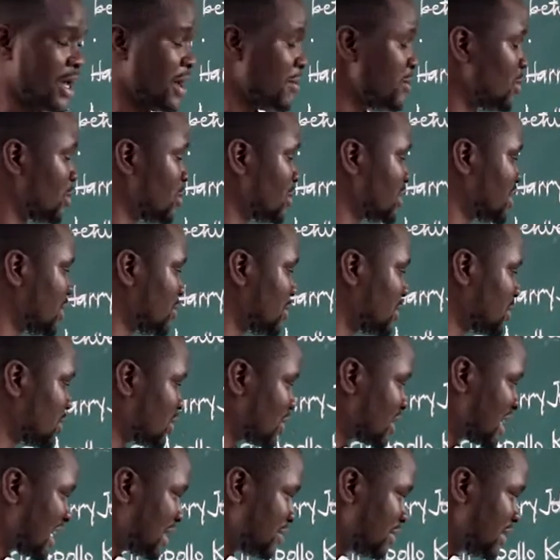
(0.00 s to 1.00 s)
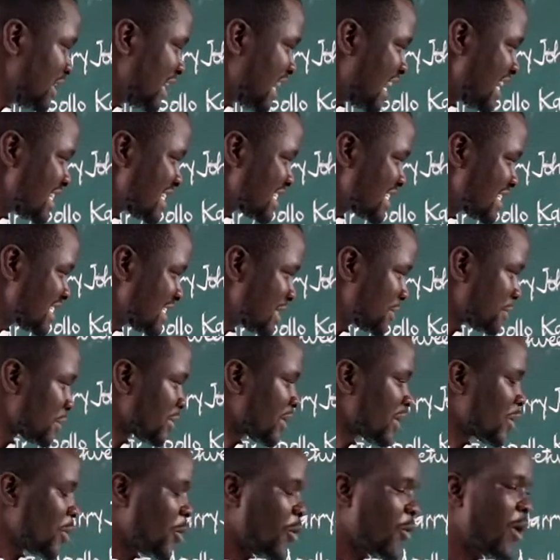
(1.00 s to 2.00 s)
Because the question can be asked,
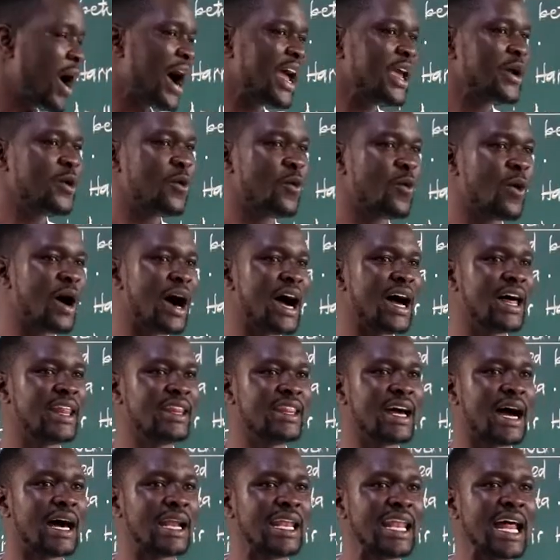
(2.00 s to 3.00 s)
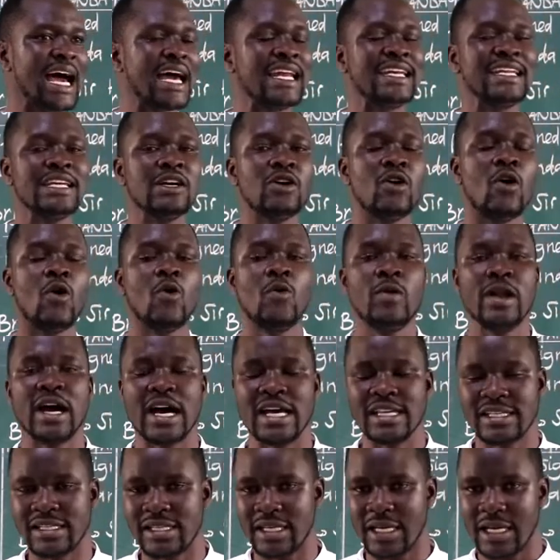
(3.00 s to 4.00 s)
why were the land
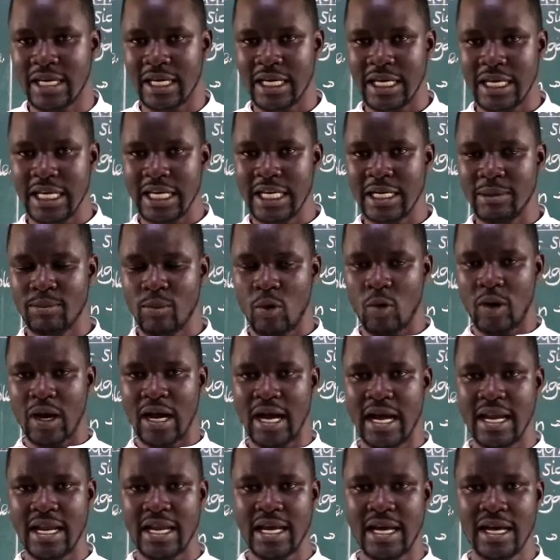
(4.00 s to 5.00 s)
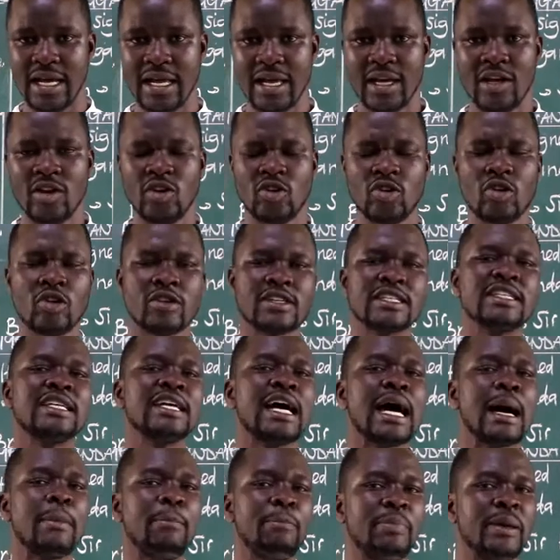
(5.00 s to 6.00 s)
owners in Uganda not
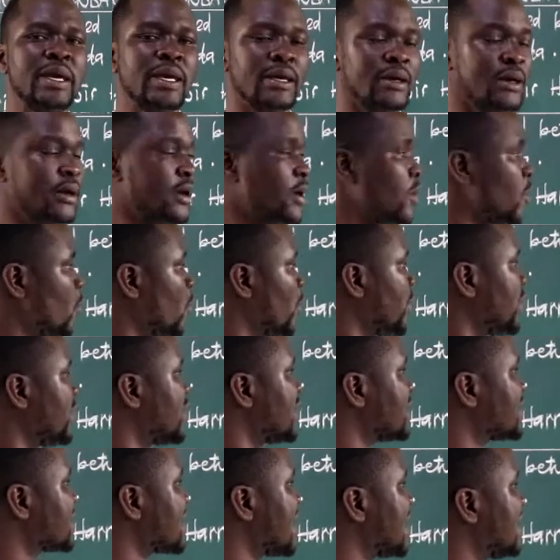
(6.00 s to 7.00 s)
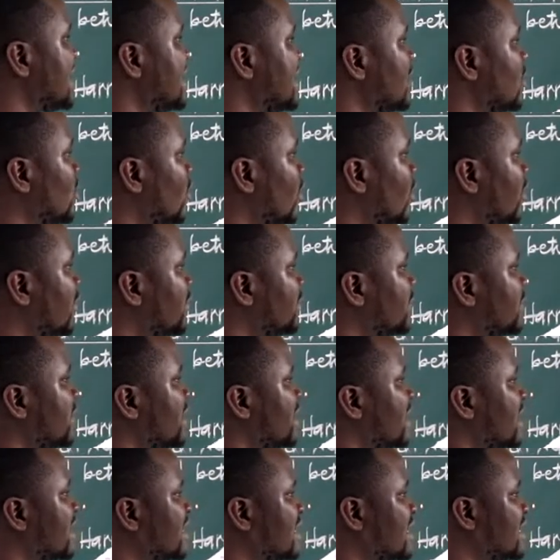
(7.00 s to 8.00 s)
happy with the signing
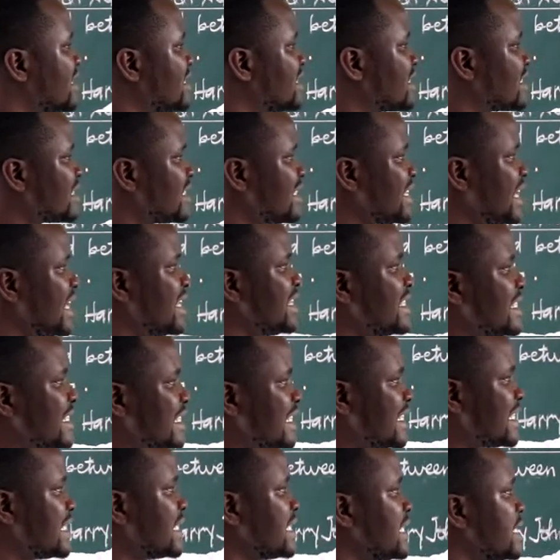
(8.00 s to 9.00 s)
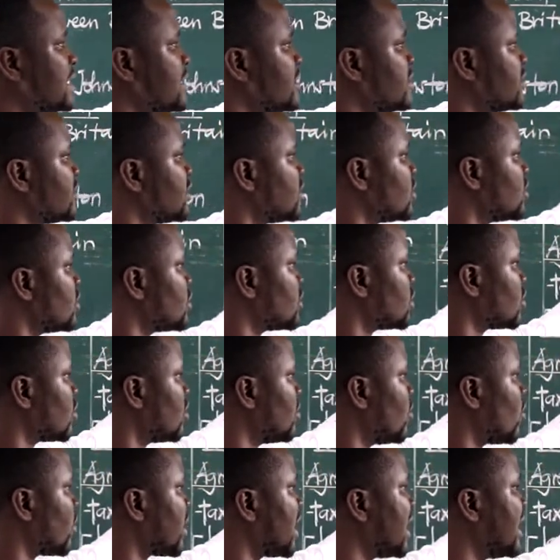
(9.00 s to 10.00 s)
of this
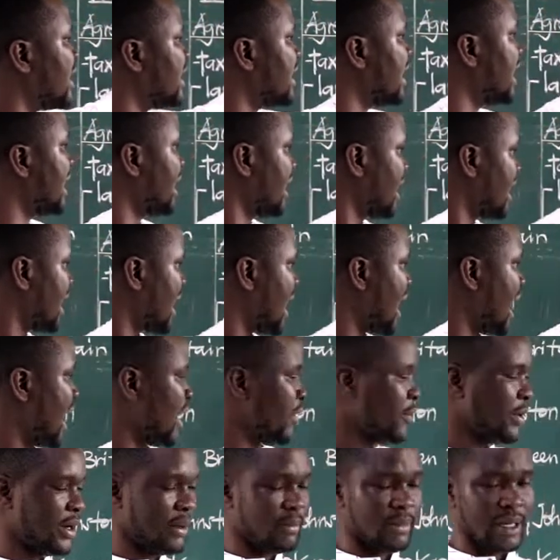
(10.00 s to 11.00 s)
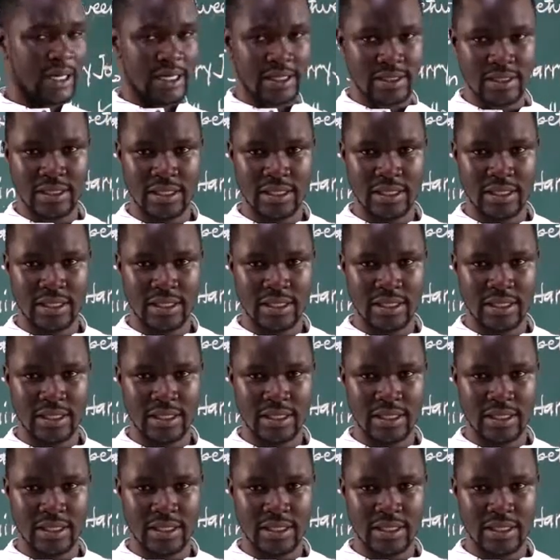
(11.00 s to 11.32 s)
1900 Uganda agreement?